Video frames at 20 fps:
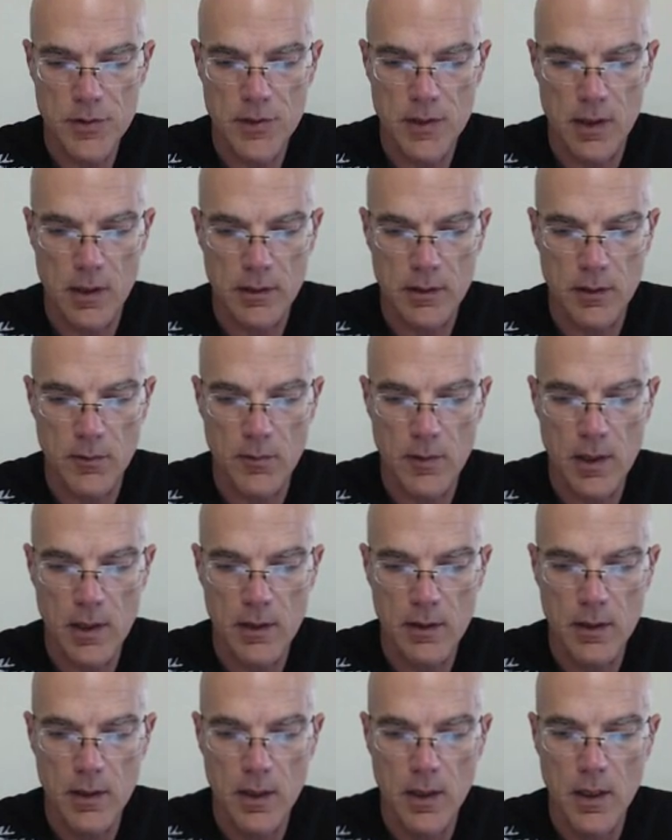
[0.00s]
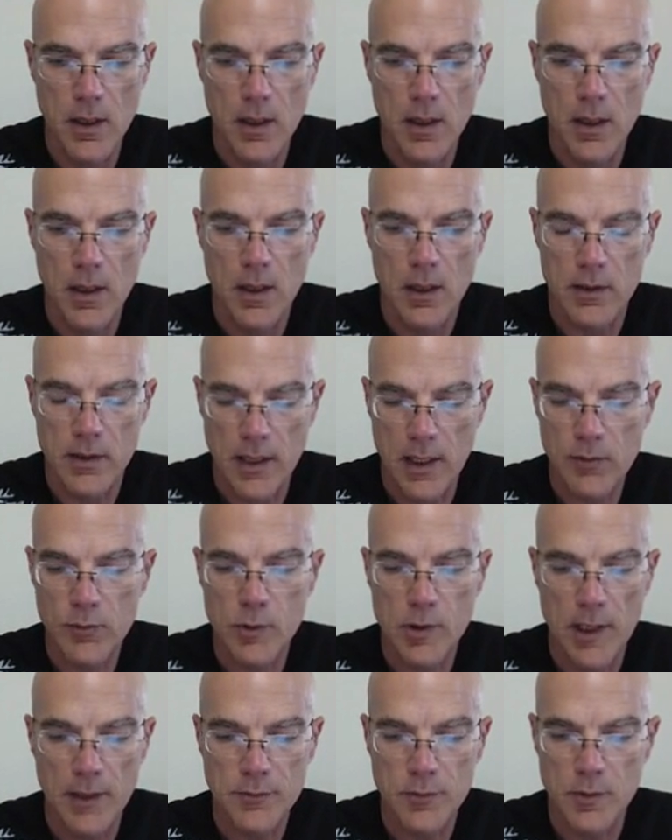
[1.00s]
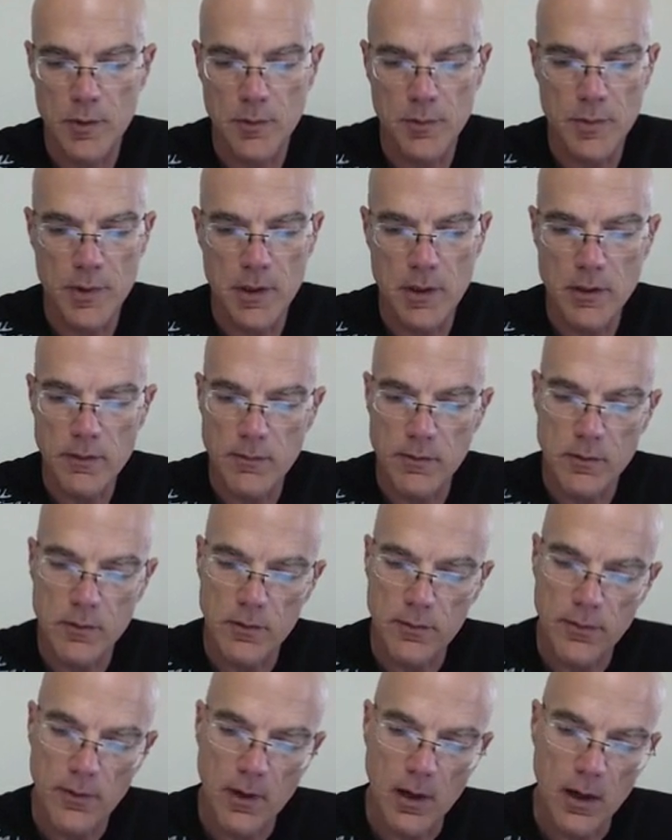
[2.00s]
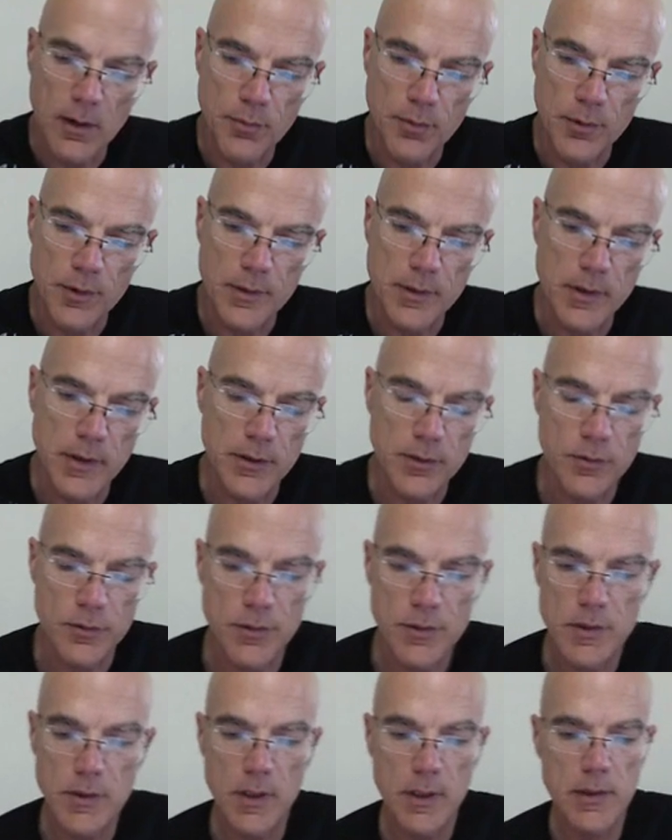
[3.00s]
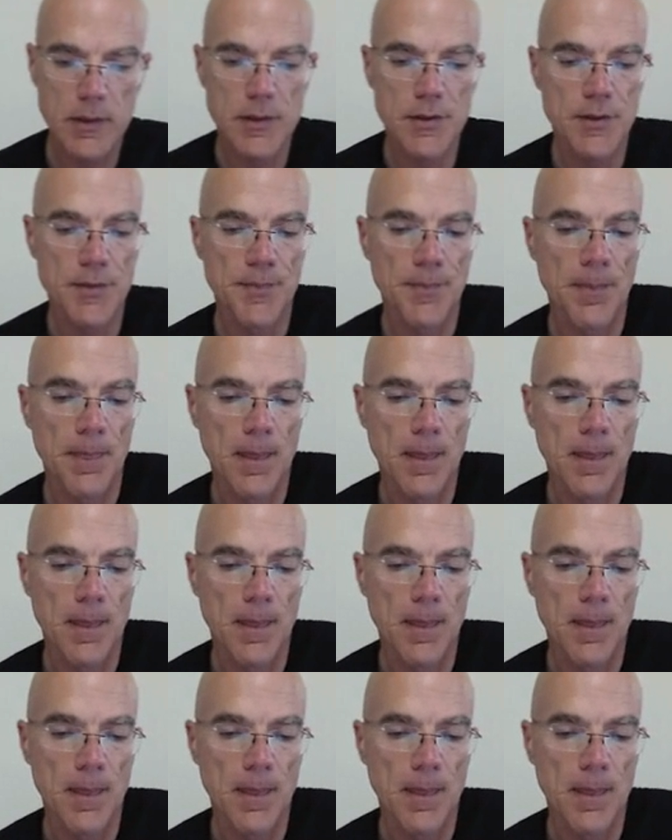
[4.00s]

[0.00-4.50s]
delta one, that would have to be equal to five point eight two six.